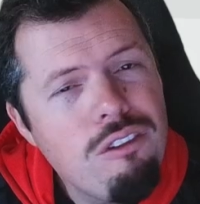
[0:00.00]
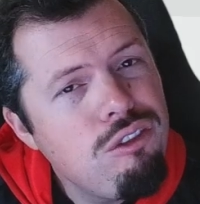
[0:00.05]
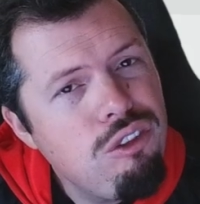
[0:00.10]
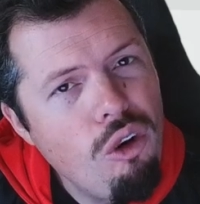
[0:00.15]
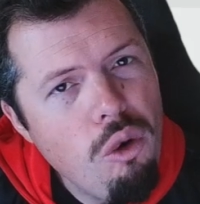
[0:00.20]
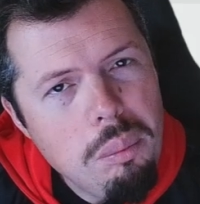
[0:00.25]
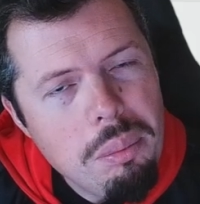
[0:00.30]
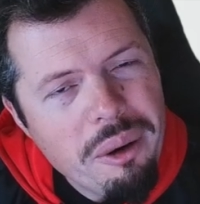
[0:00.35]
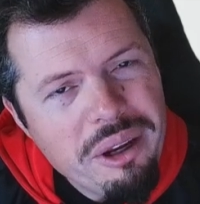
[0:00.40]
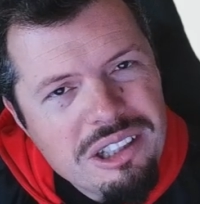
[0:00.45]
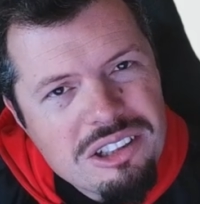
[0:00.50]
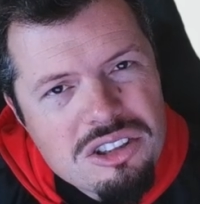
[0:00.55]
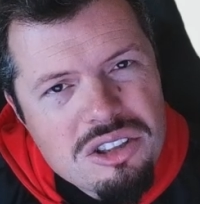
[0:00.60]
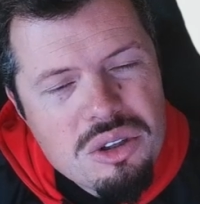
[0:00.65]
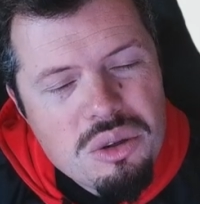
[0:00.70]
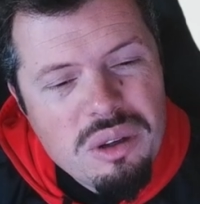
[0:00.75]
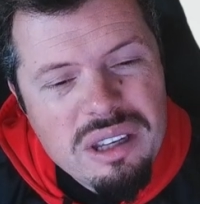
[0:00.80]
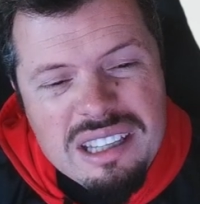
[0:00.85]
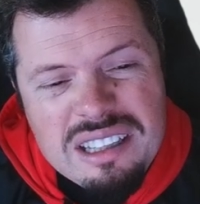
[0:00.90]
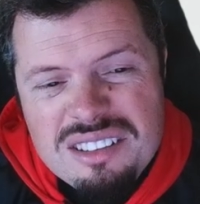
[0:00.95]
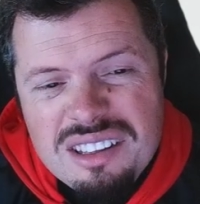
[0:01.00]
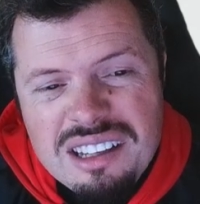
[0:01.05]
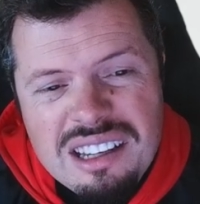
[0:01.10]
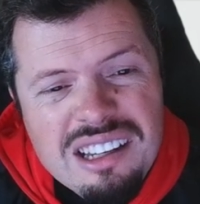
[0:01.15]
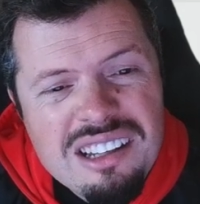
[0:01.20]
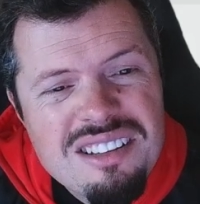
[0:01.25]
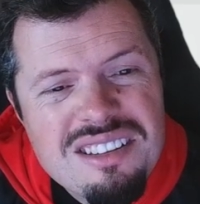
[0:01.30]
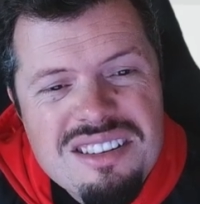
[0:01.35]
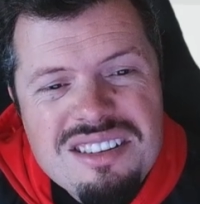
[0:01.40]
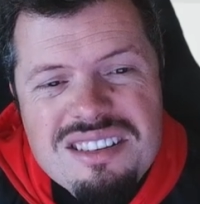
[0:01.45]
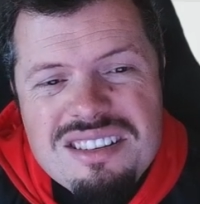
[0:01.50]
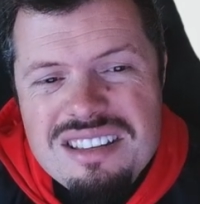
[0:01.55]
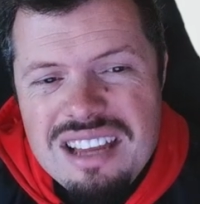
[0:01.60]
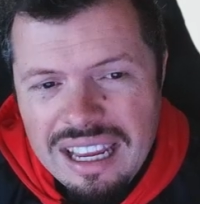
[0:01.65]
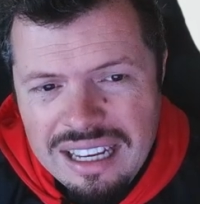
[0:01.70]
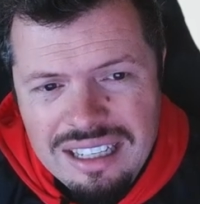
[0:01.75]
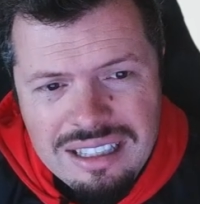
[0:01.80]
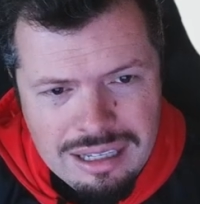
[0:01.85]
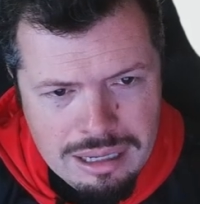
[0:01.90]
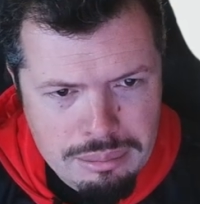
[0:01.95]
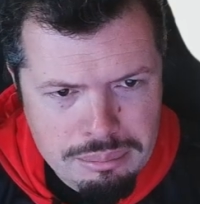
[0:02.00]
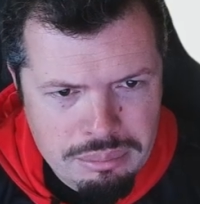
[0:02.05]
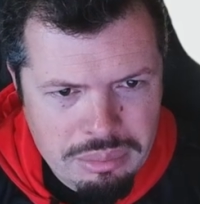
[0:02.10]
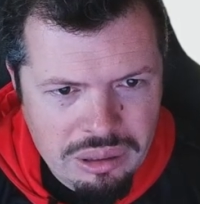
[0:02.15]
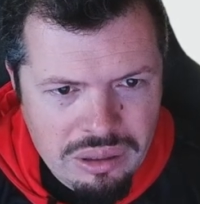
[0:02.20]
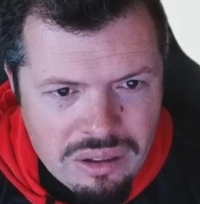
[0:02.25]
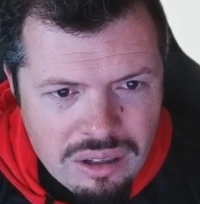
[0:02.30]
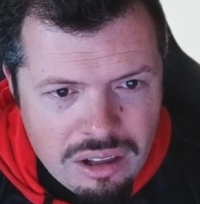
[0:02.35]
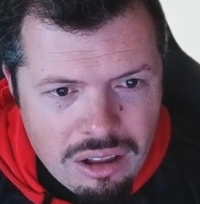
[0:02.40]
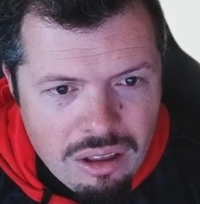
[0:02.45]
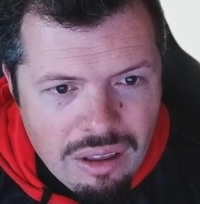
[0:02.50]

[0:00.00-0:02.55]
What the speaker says: 4.2 is an insane number.